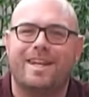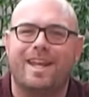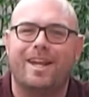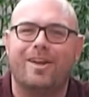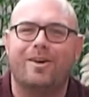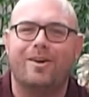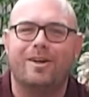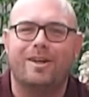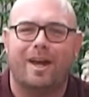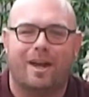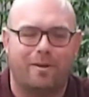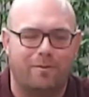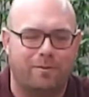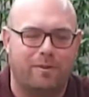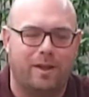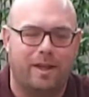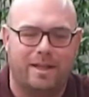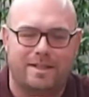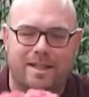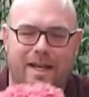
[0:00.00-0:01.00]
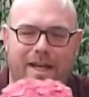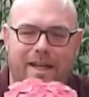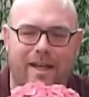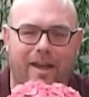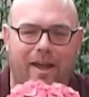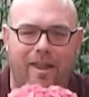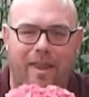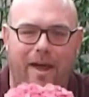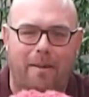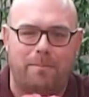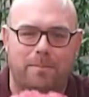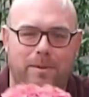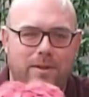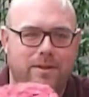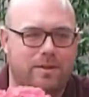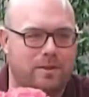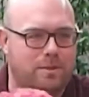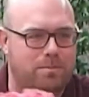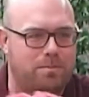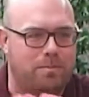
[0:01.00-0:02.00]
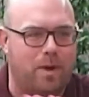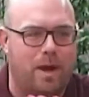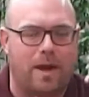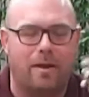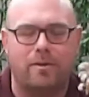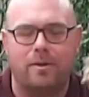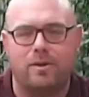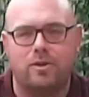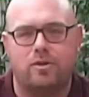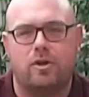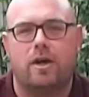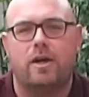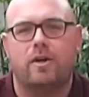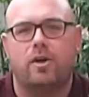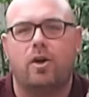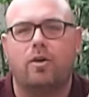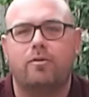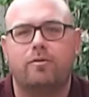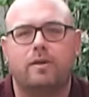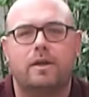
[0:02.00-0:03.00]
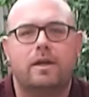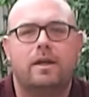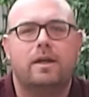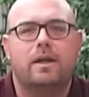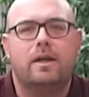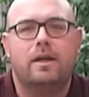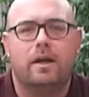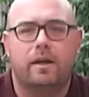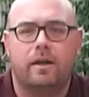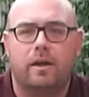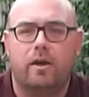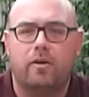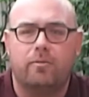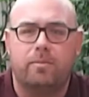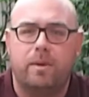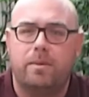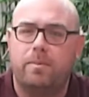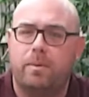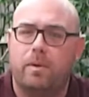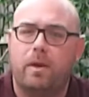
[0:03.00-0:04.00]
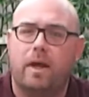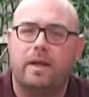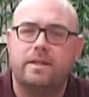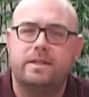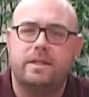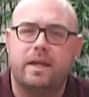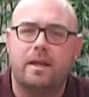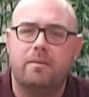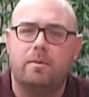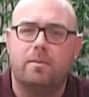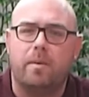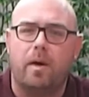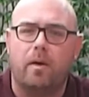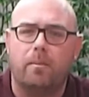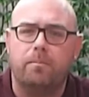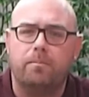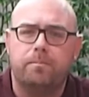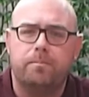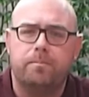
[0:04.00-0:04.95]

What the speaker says: They look kind of exactly like that, but just brown and dried off. And a lot of people like to keep them on.